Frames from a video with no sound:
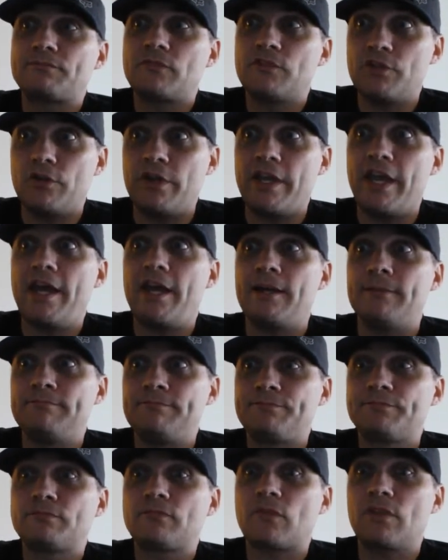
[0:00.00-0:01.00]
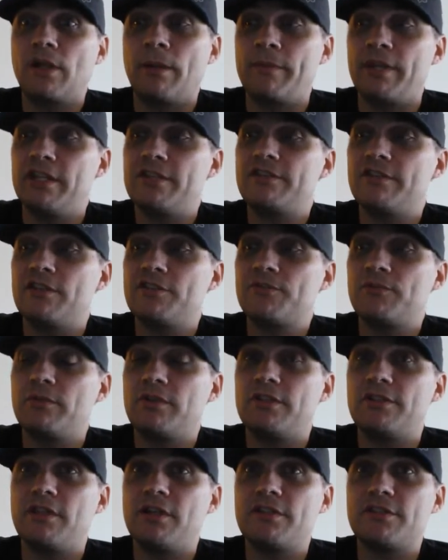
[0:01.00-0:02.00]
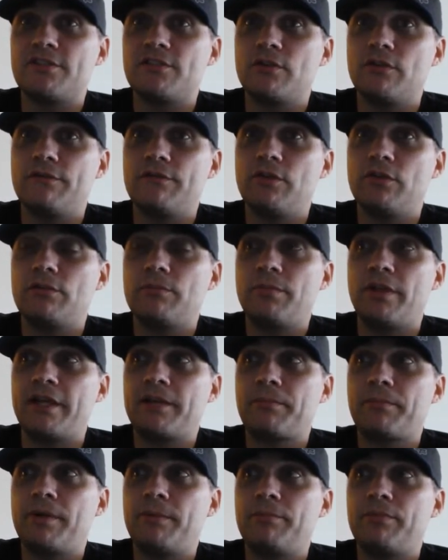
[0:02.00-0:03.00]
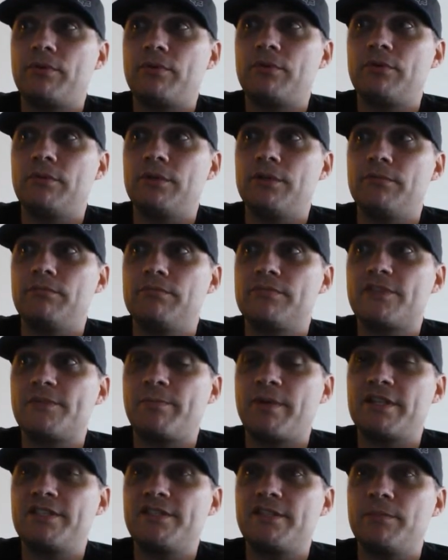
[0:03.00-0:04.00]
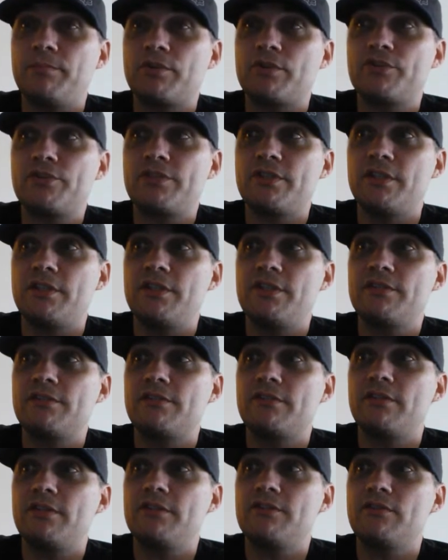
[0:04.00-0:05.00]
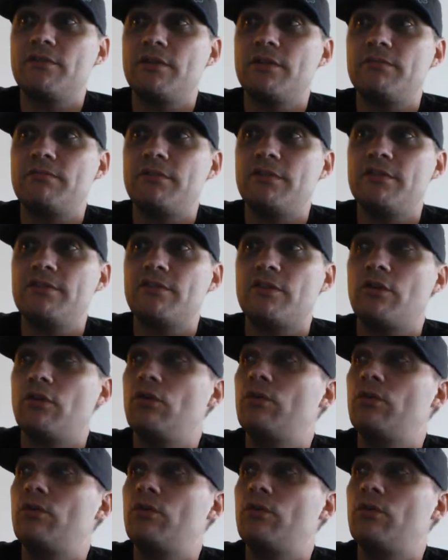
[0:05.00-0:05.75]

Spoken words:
So yeah, I mean, it does what it does. So if you're a black pepper and spicy person, these are a